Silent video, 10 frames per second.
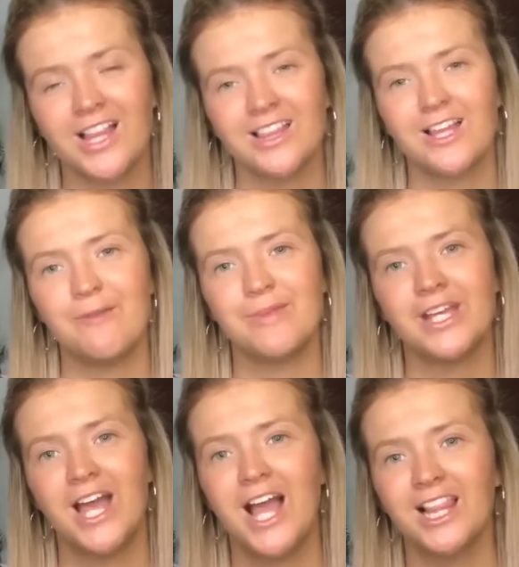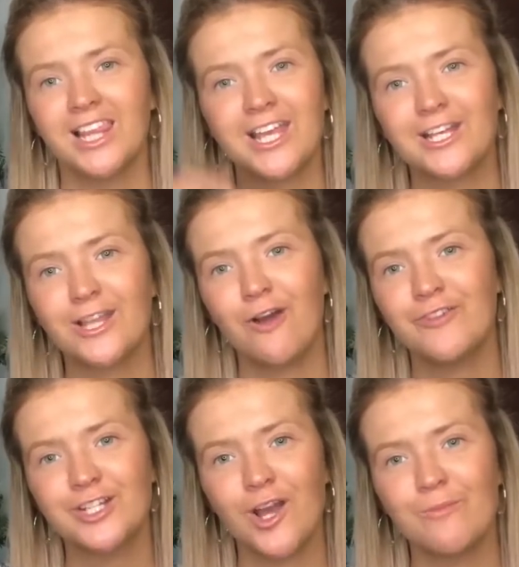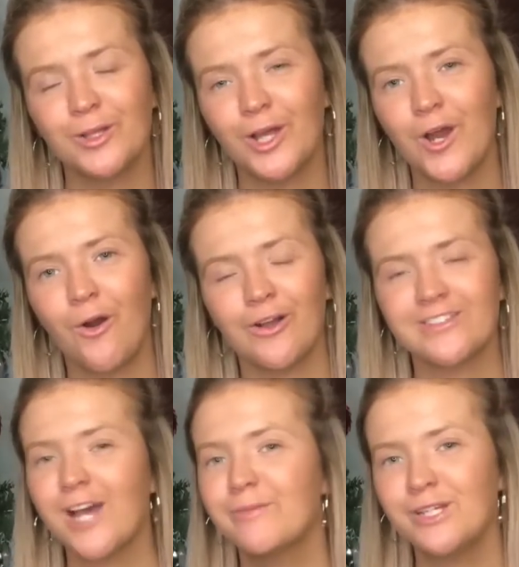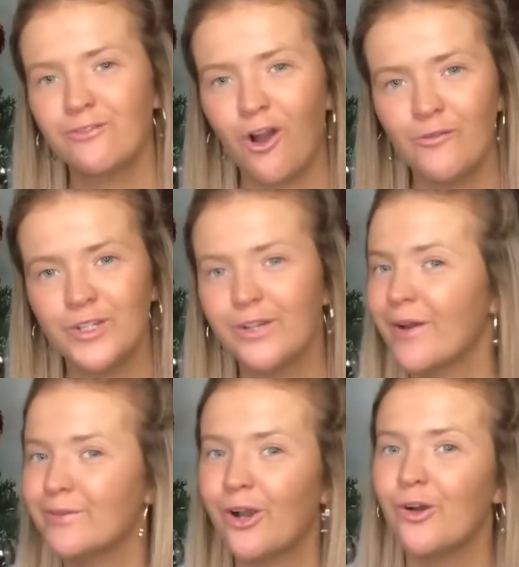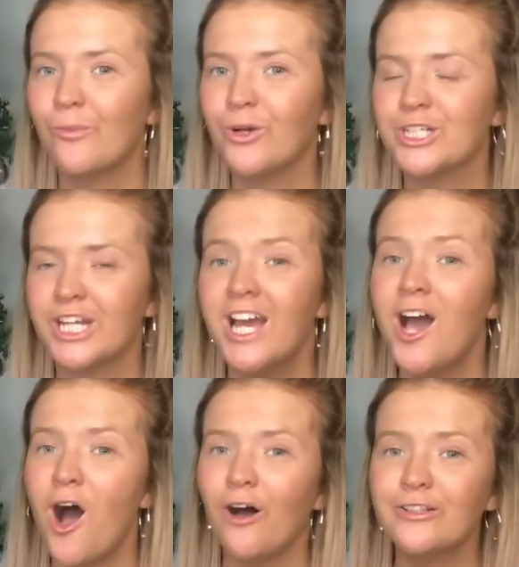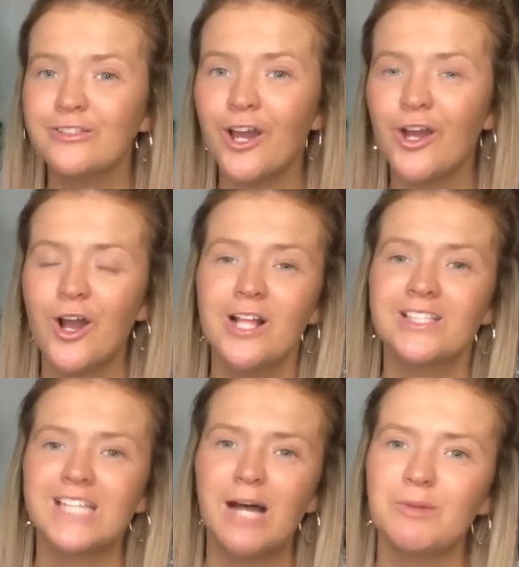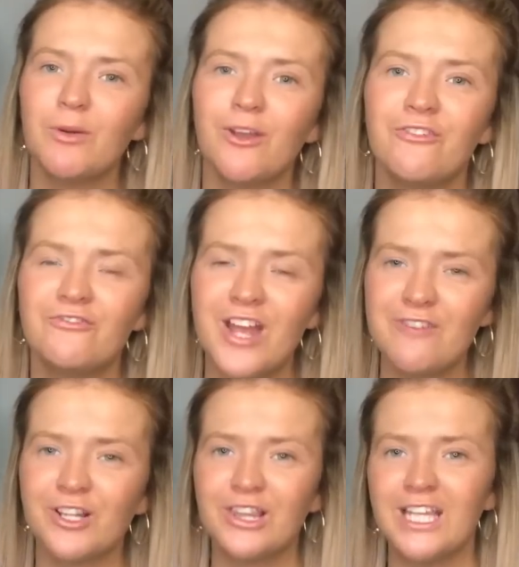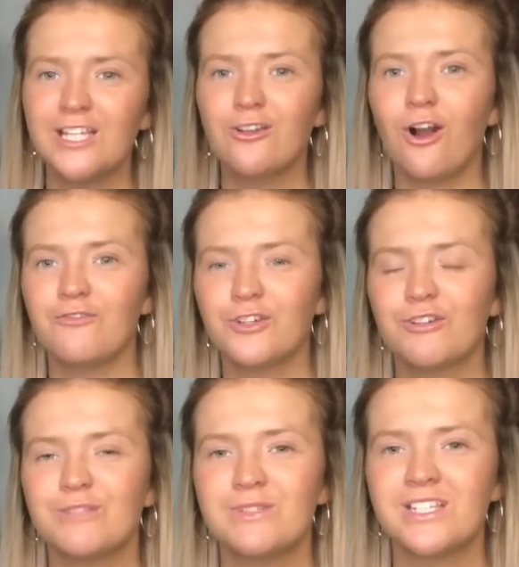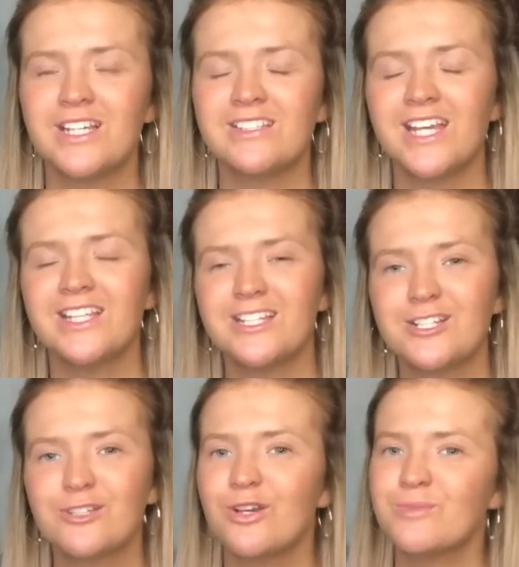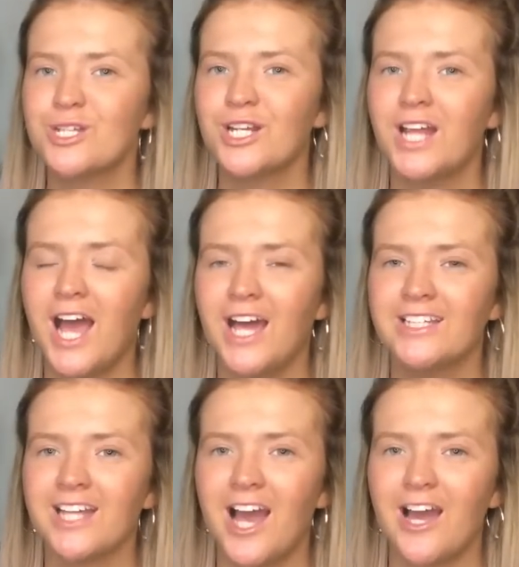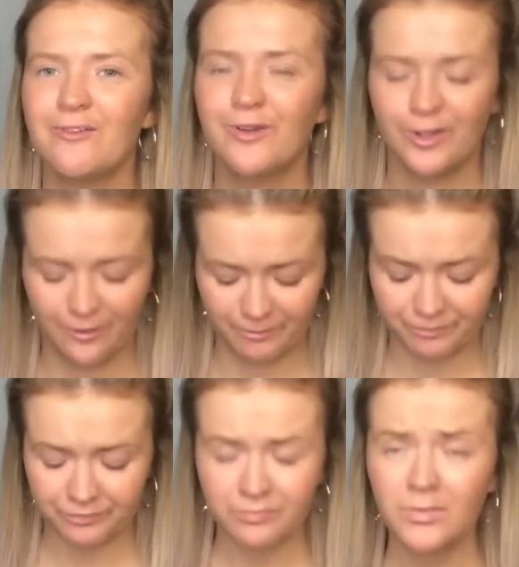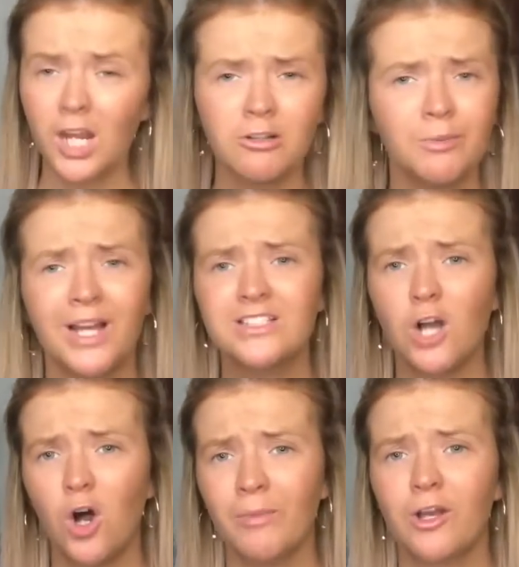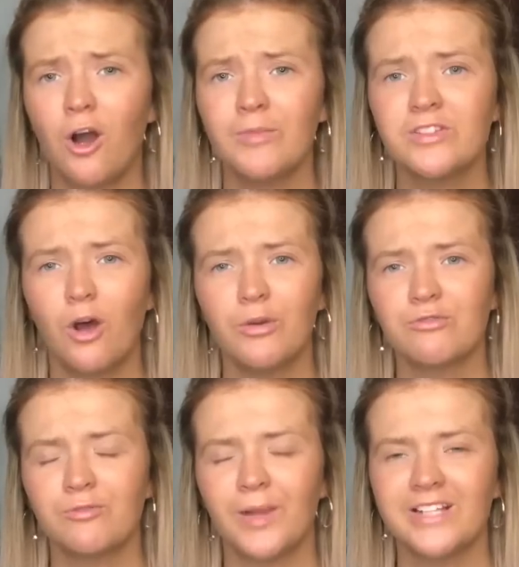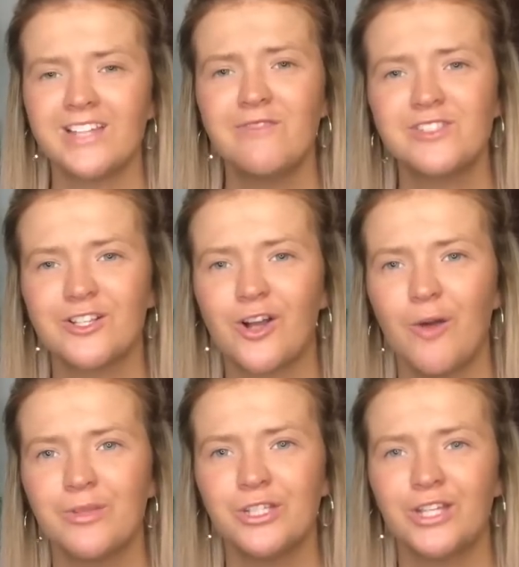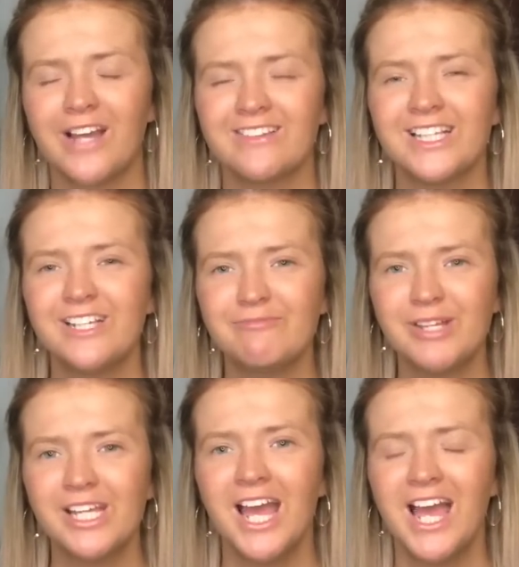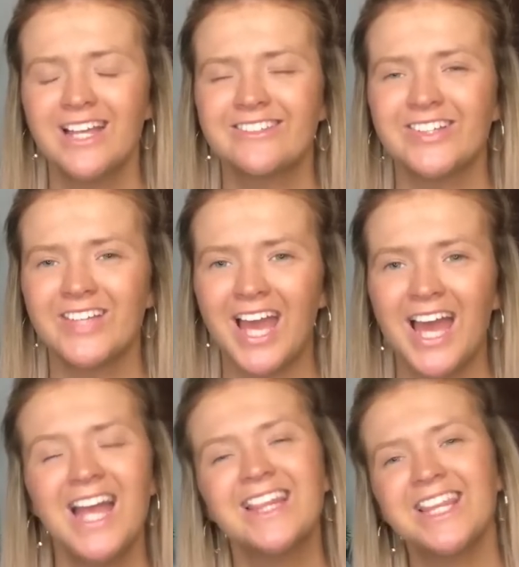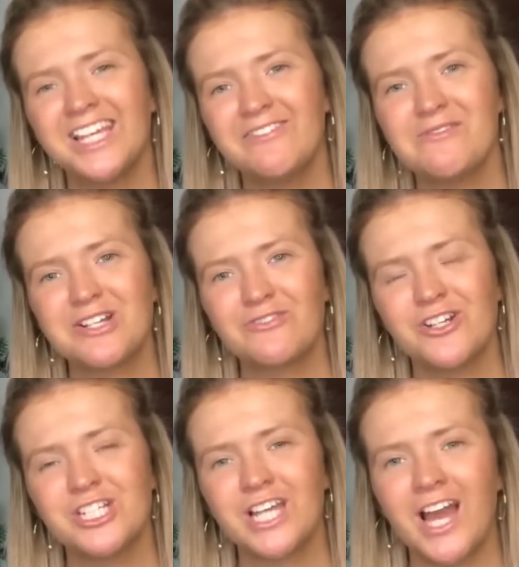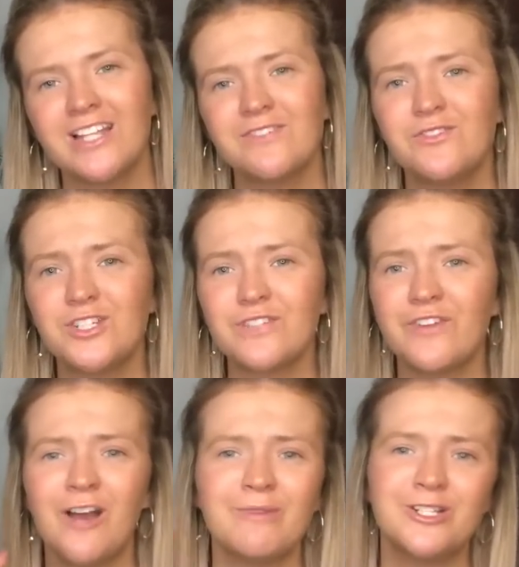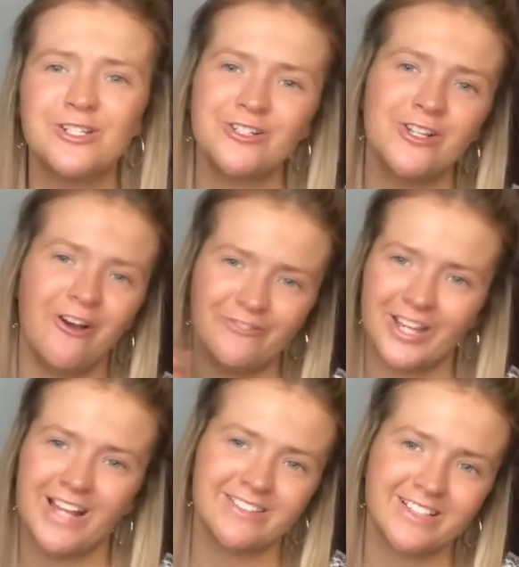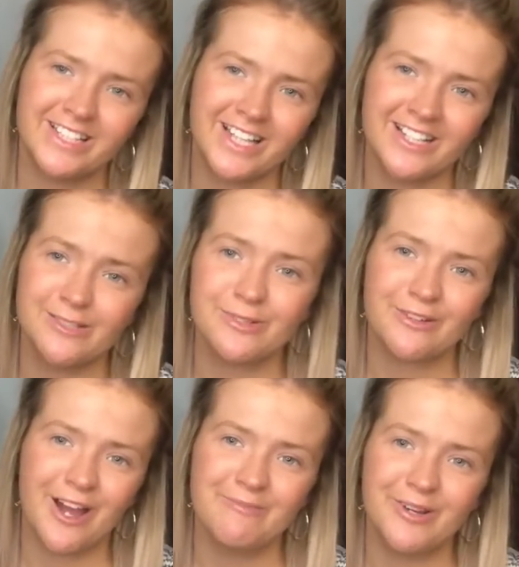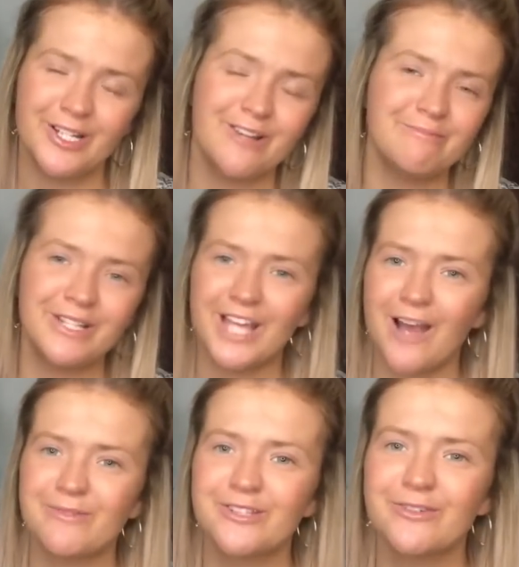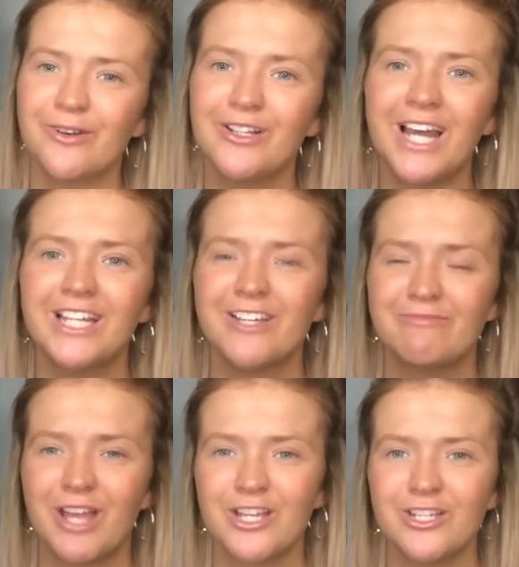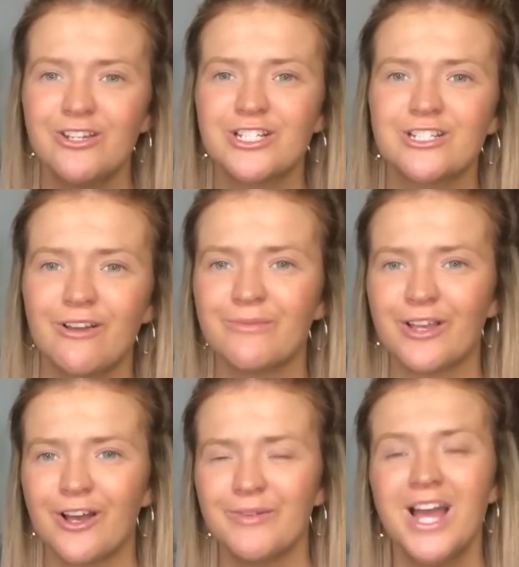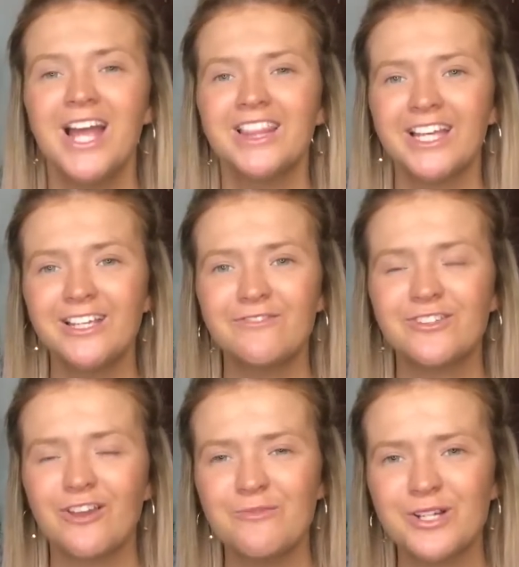Let me link your video below or tell me you've got a video and I will go and watch it. Also, tell me what your favorite thing you got for Christmas is in the description and I will reply to all my comments always reply to every single comment that you guys leave me so yeah thank you very much for watching guys if you've just found me do not forget to click that subscribe button it would mean the absolute world and give me a huge thumbs up thank you for so